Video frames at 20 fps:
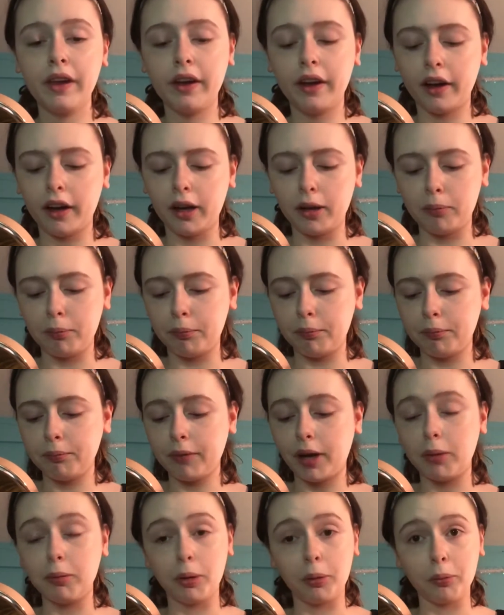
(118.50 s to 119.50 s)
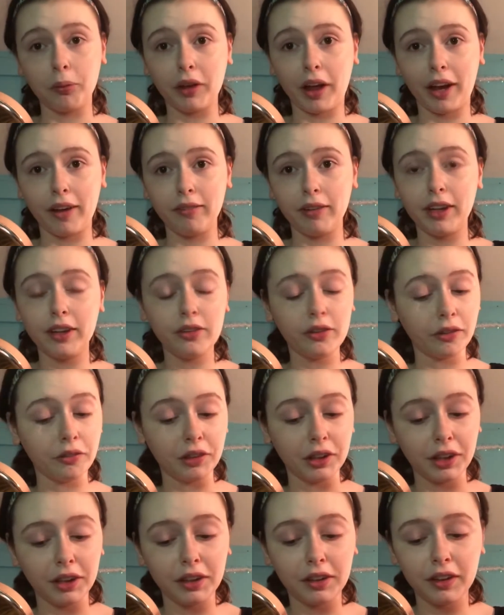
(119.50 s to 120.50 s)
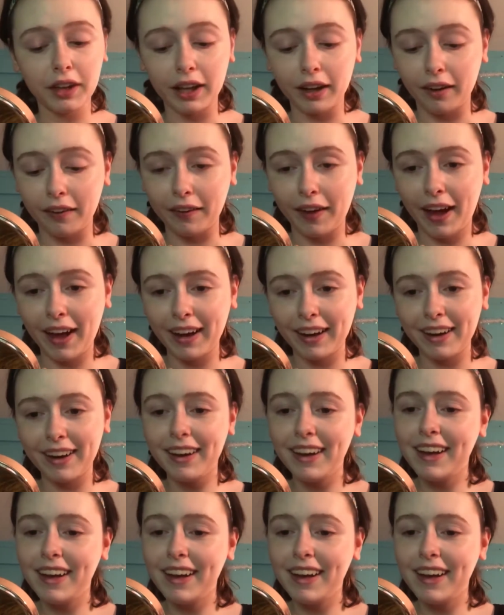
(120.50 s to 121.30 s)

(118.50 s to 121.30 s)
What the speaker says: I'm almost out of it, so I really need to get on that.